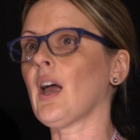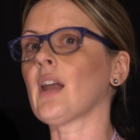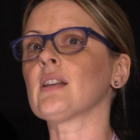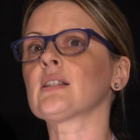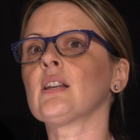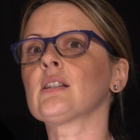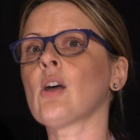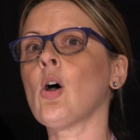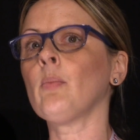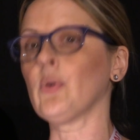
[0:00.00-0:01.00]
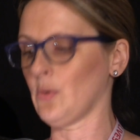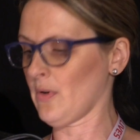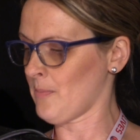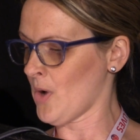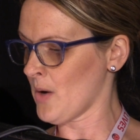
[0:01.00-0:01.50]
And as an
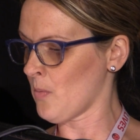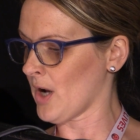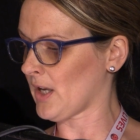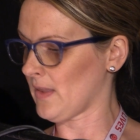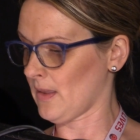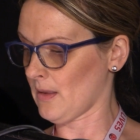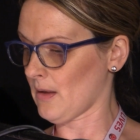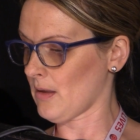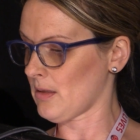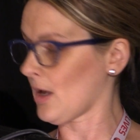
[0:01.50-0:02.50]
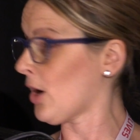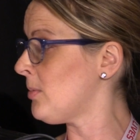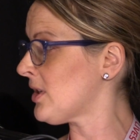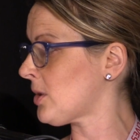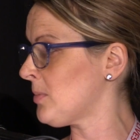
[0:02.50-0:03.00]
example of my work in the
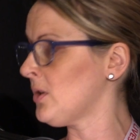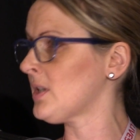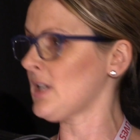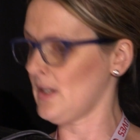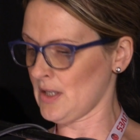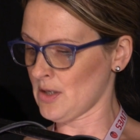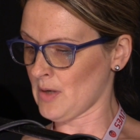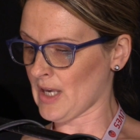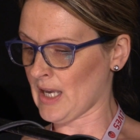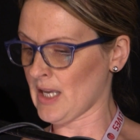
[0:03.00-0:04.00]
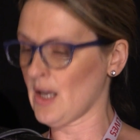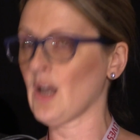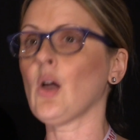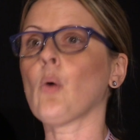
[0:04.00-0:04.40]
homeless community in the UK,